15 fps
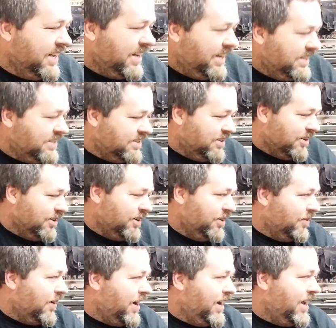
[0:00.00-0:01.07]
It's dirty
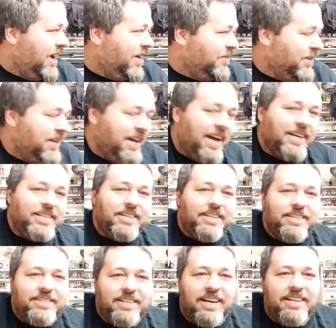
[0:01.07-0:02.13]
right now, but it
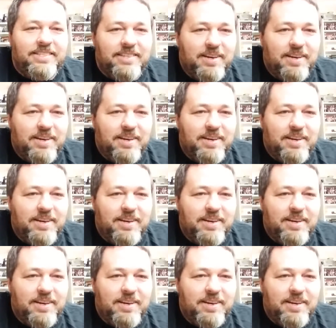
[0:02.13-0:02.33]
actually shines